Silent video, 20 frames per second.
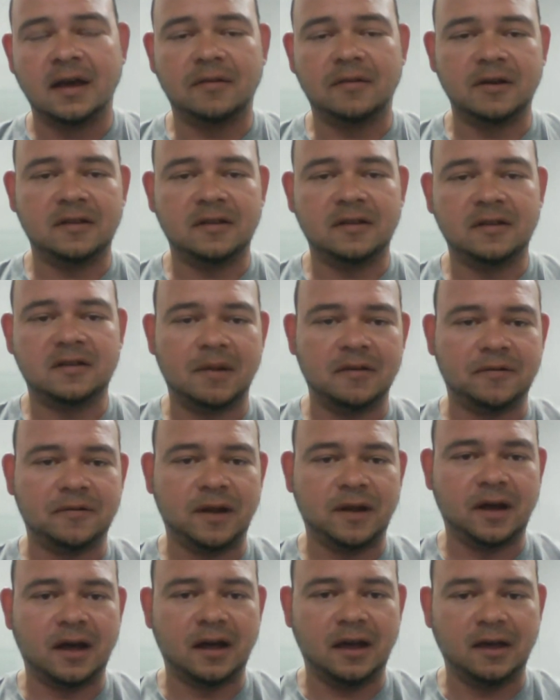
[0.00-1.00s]
every time I
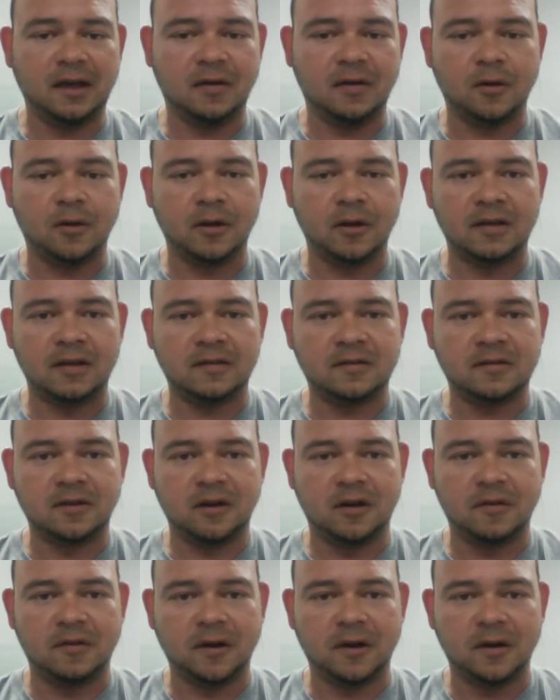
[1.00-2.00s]
fly a coreless
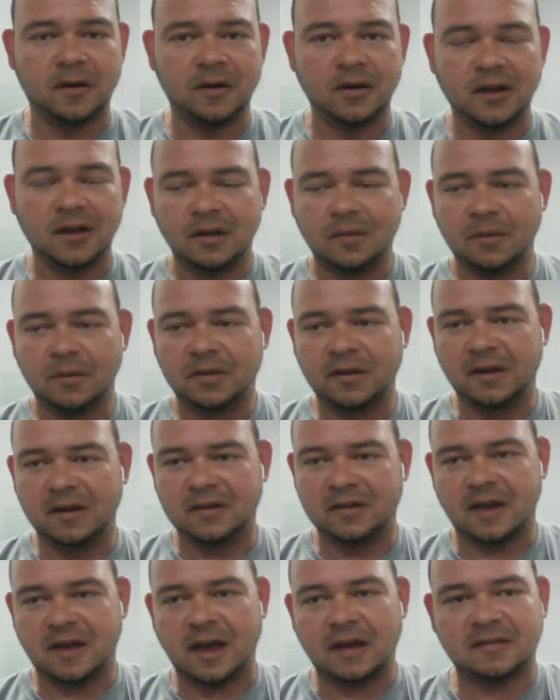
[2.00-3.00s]
servo with the
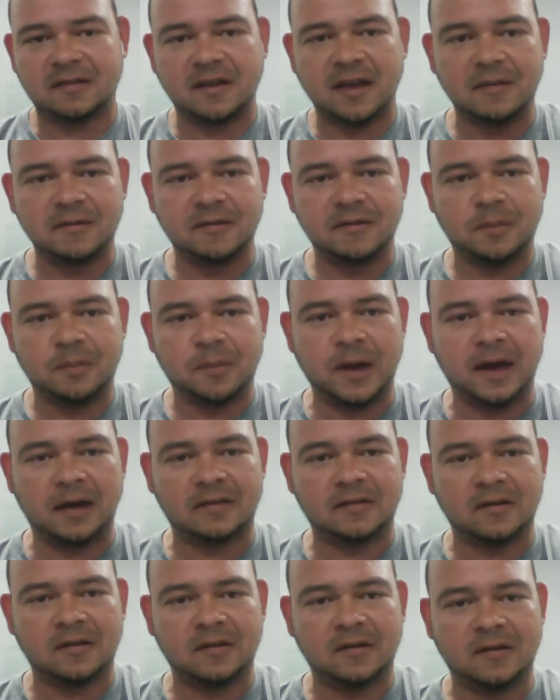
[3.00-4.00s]
exact same
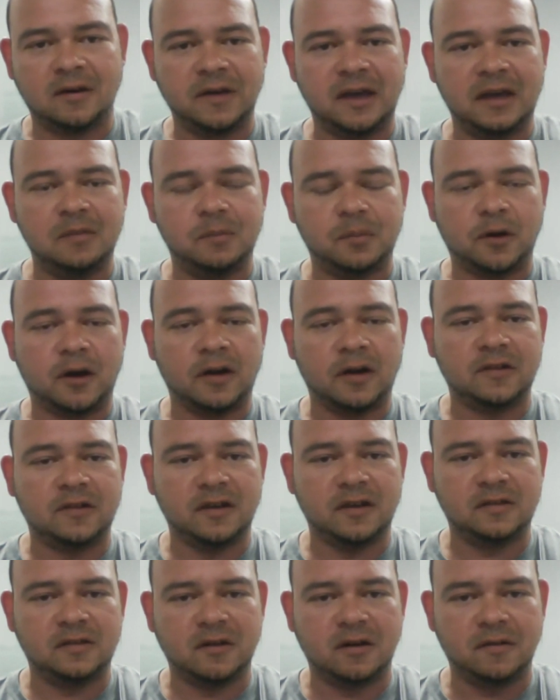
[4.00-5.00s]
specs of a
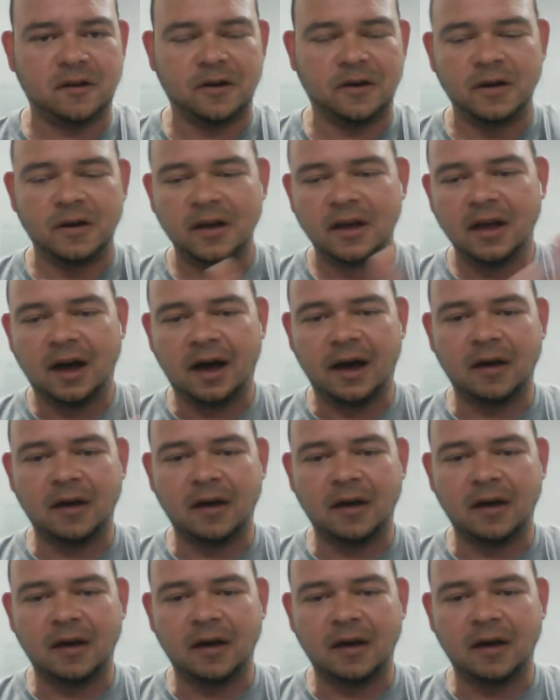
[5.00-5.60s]
brushless servo,